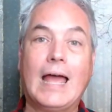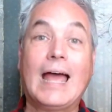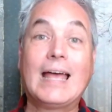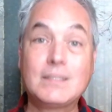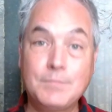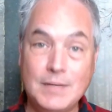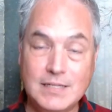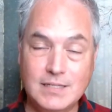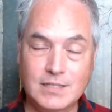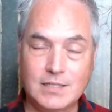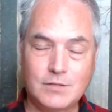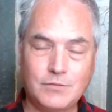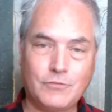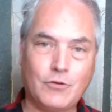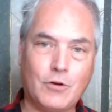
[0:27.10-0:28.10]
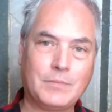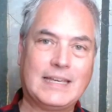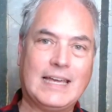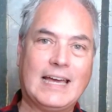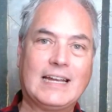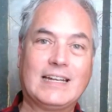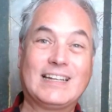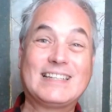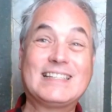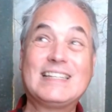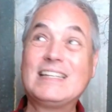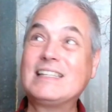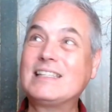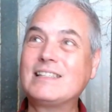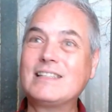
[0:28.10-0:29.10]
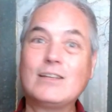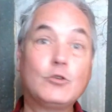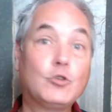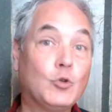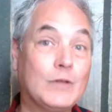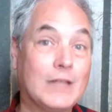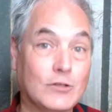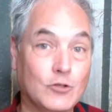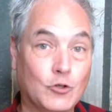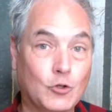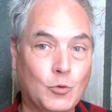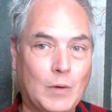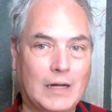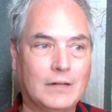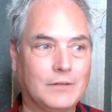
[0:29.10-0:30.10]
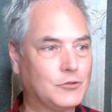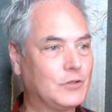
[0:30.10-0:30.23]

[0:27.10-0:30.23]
asbestos from Canada since 2012.